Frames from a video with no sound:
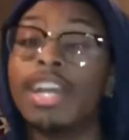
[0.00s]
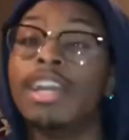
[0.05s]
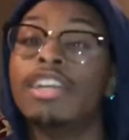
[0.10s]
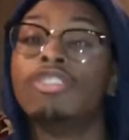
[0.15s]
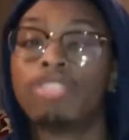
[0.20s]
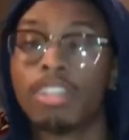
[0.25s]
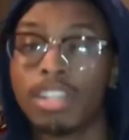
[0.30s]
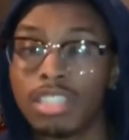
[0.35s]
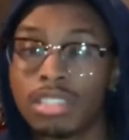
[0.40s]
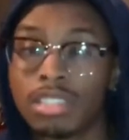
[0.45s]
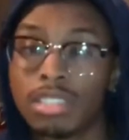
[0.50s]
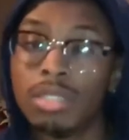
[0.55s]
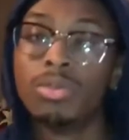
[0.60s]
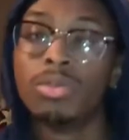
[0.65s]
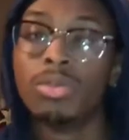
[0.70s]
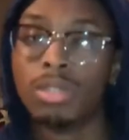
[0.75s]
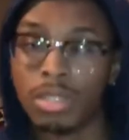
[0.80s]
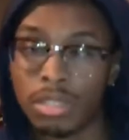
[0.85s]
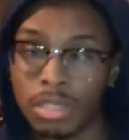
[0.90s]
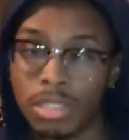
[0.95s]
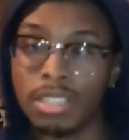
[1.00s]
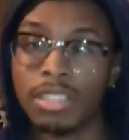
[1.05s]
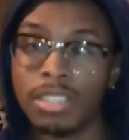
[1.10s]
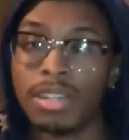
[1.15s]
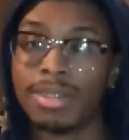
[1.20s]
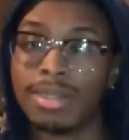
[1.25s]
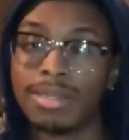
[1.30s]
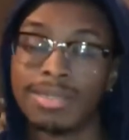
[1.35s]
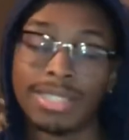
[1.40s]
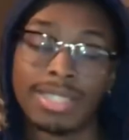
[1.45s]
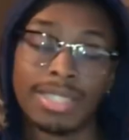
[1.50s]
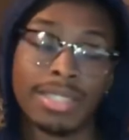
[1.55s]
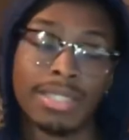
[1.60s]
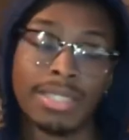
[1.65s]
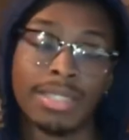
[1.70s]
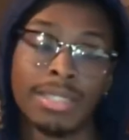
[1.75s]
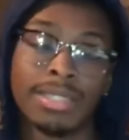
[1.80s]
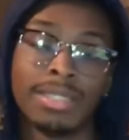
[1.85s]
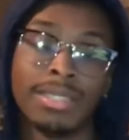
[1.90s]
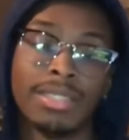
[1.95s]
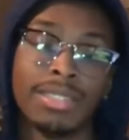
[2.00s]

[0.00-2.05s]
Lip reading: Drink some water, you know what I'm saying?